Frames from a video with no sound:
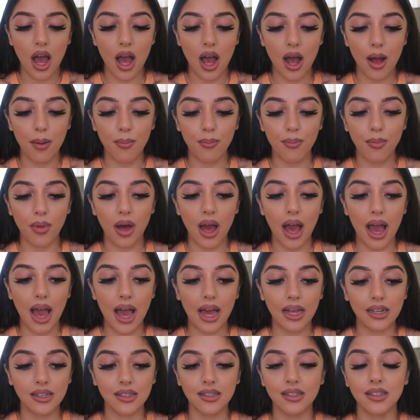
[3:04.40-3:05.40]

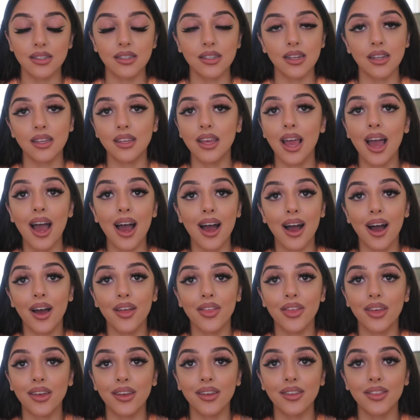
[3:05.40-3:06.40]
And yeah,
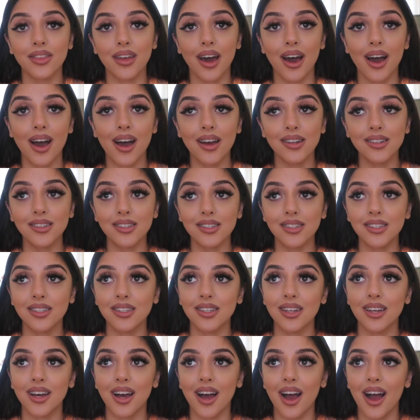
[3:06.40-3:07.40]
I think
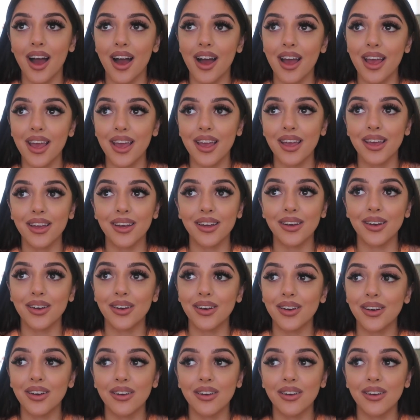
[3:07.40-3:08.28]
that I